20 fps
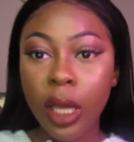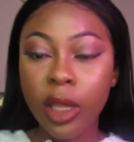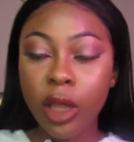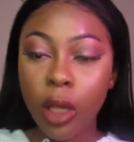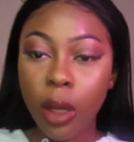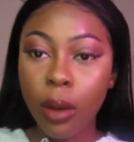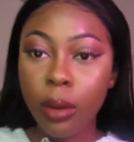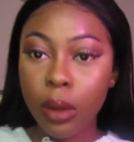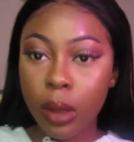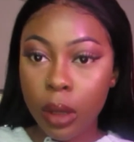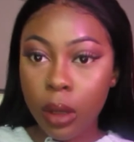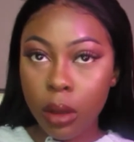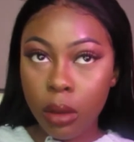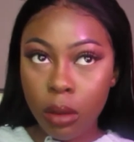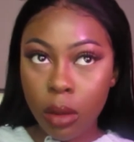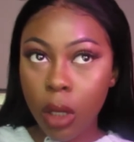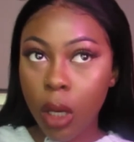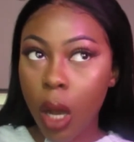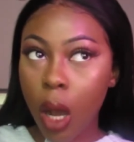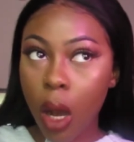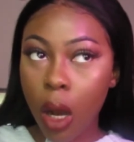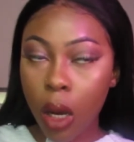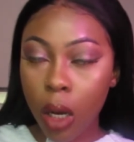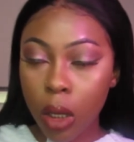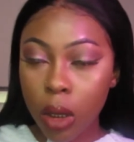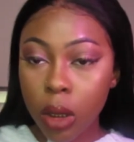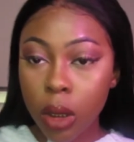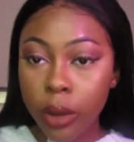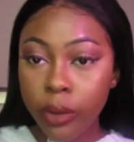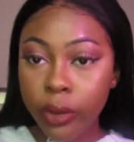like the
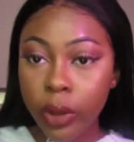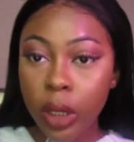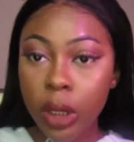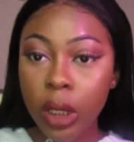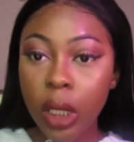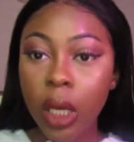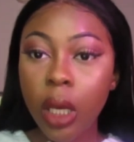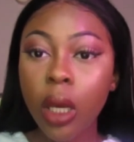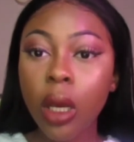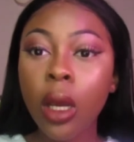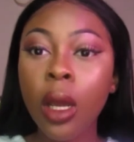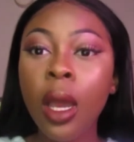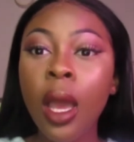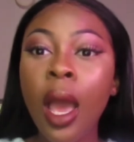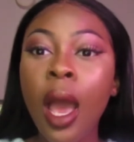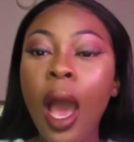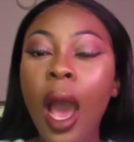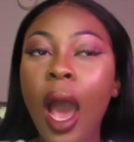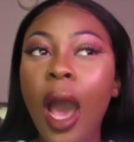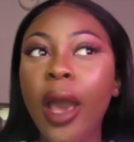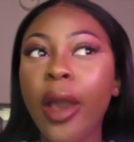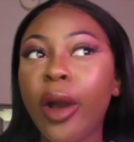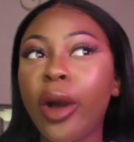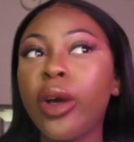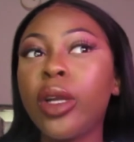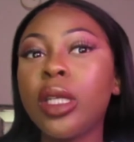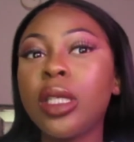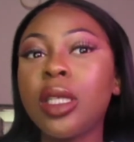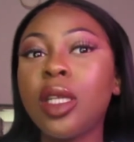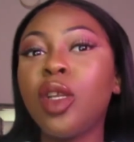cons of this hair. I
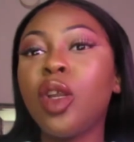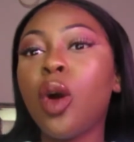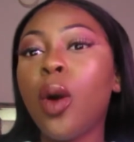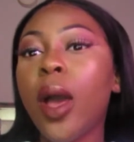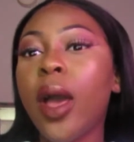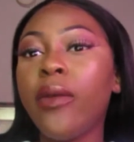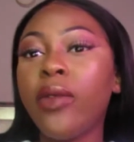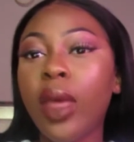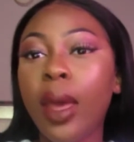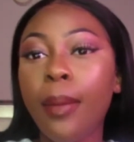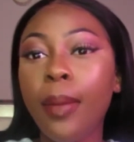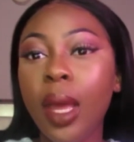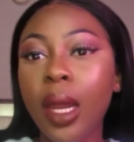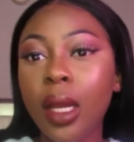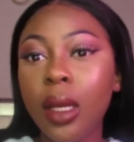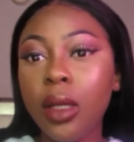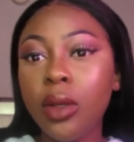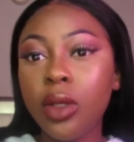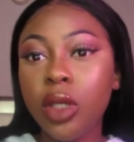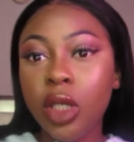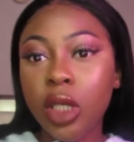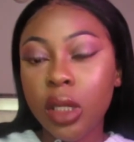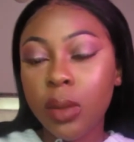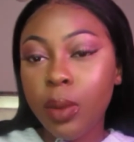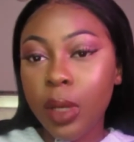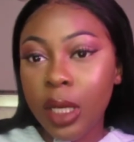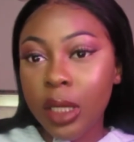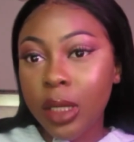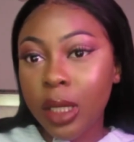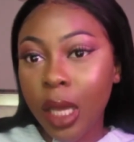honestly don't have that many, just
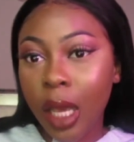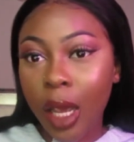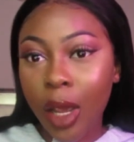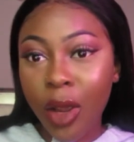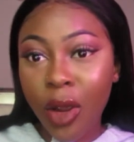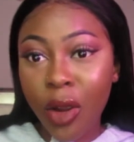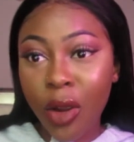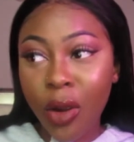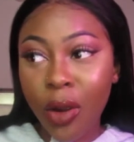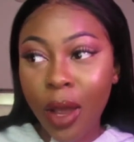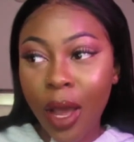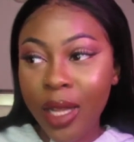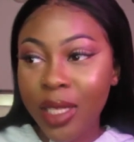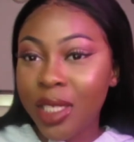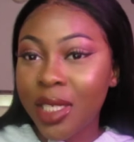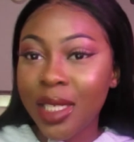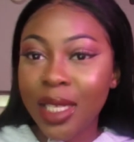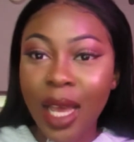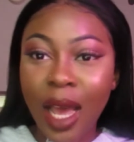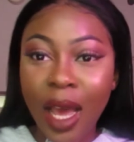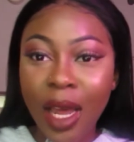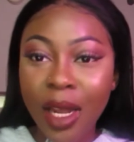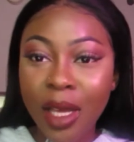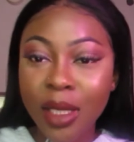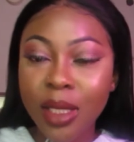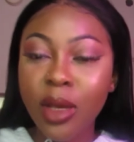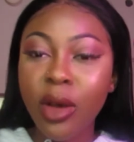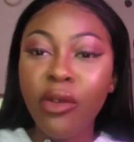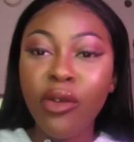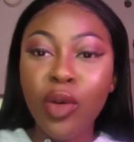because the hair, I just got
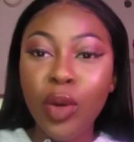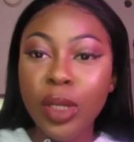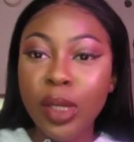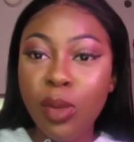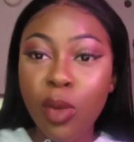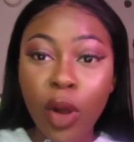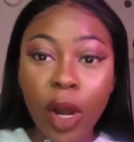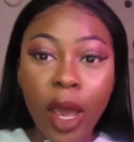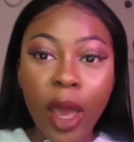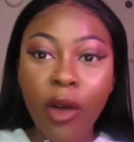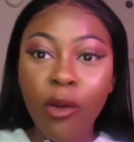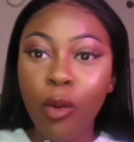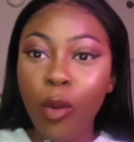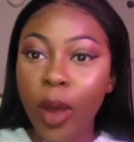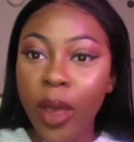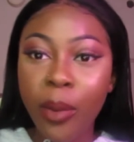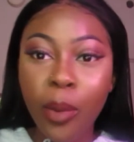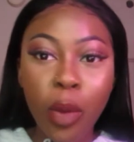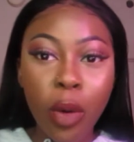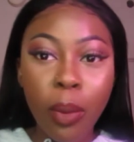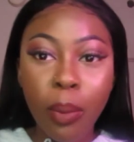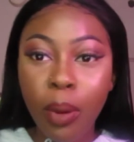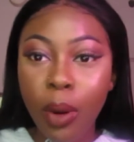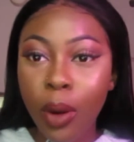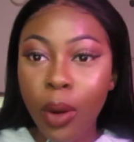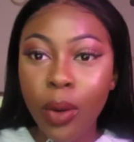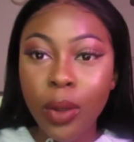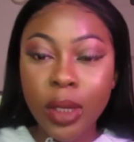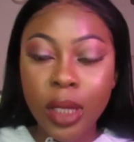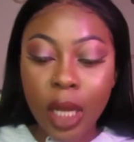it, so of course I'm going to have way more
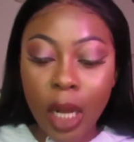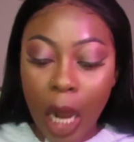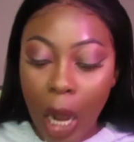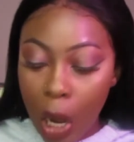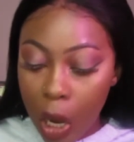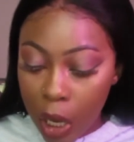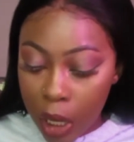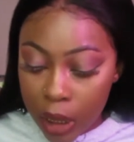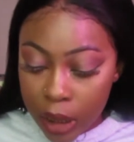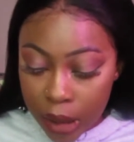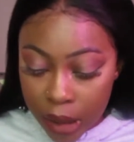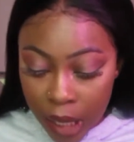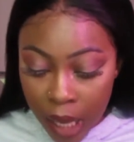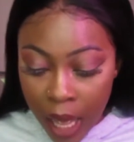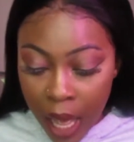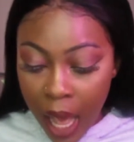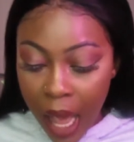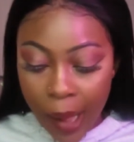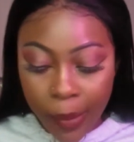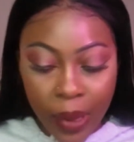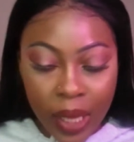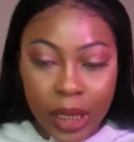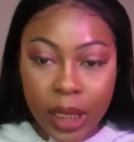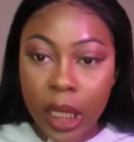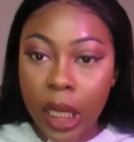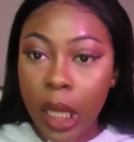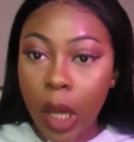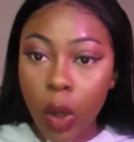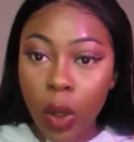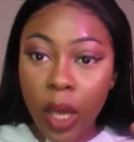pros than cons. I
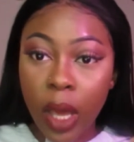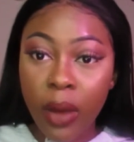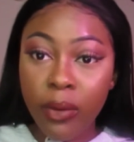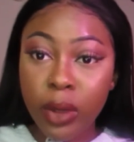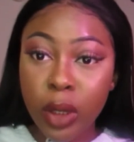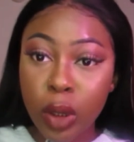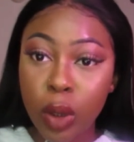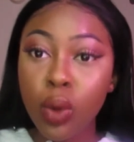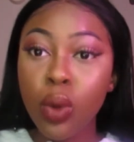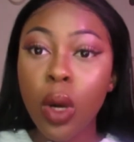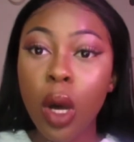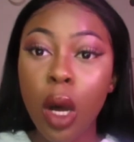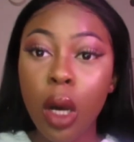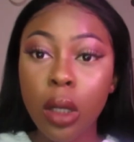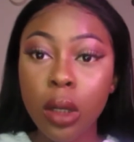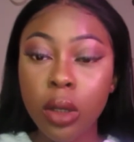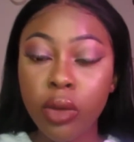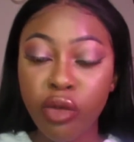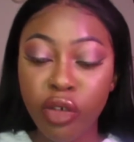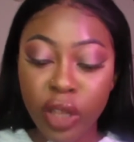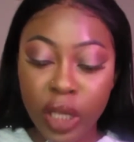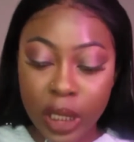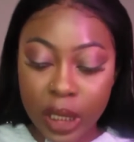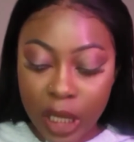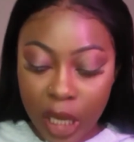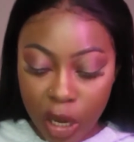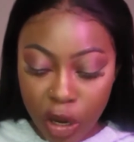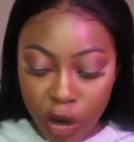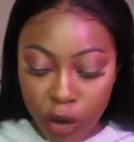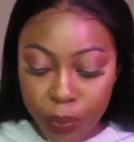basically only have 2 cons for this
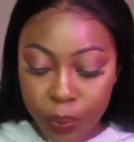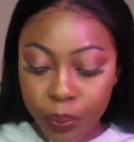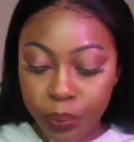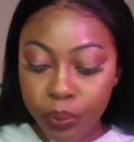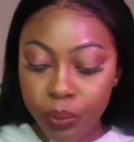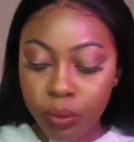hair.